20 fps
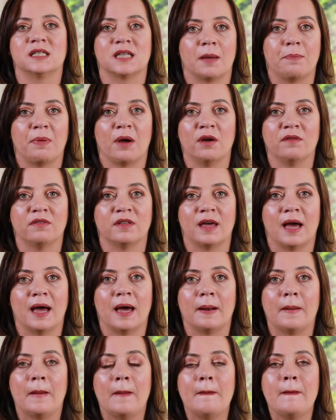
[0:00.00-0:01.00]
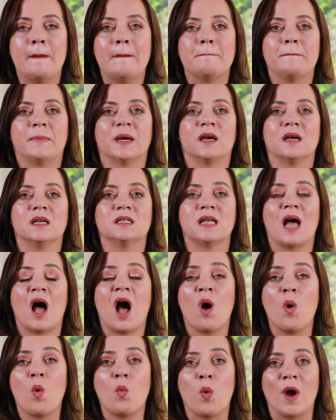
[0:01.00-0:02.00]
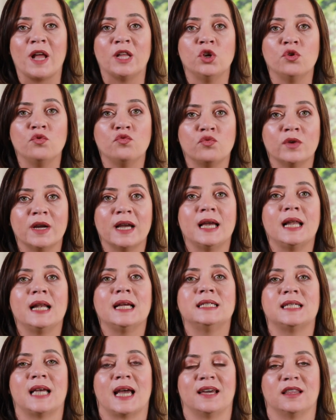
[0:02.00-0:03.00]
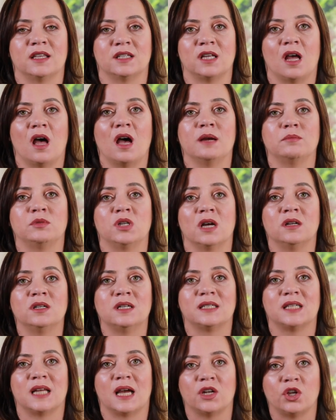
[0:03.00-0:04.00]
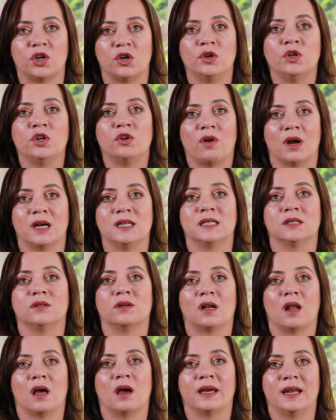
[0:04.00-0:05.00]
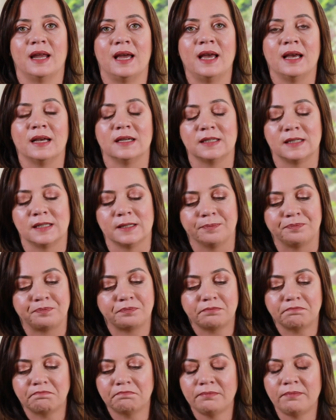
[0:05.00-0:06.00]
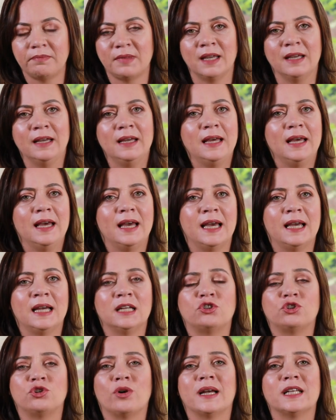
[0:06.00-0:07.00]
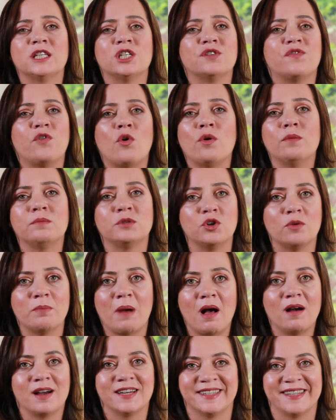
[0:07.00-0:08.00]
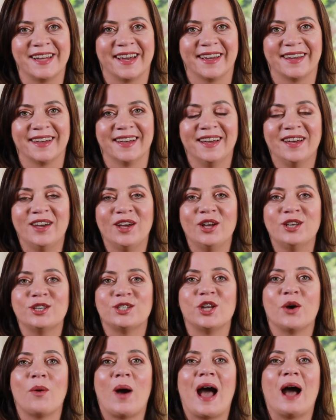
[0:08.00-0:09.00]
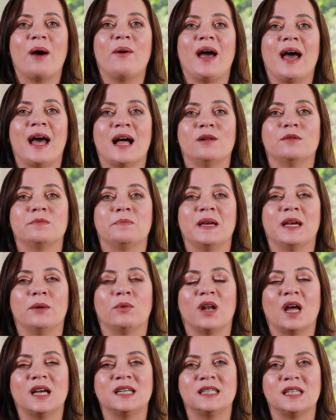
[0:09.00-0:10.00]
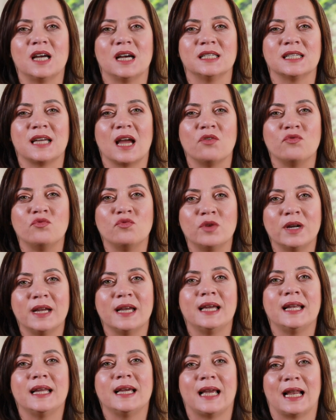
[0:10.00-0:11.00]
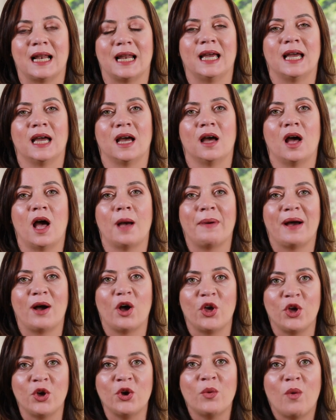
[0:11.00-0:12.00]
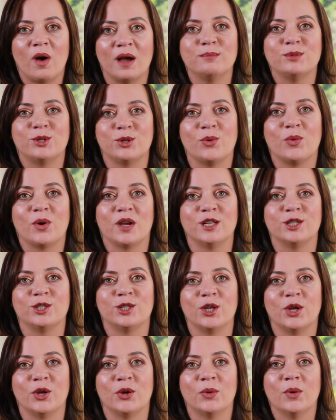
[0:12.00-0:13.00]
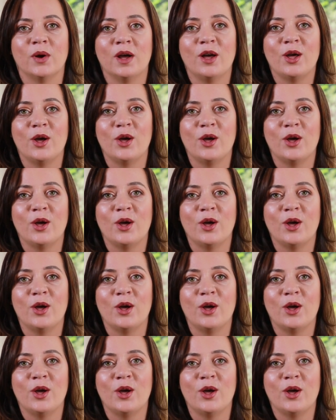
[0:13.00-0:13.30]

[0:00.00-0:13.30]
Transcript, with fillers: skip over that. Because when you really take the time to understand who your ideal client is, it transforms your marketing. So how it helped me, when I started to get really clear about who I'm talking to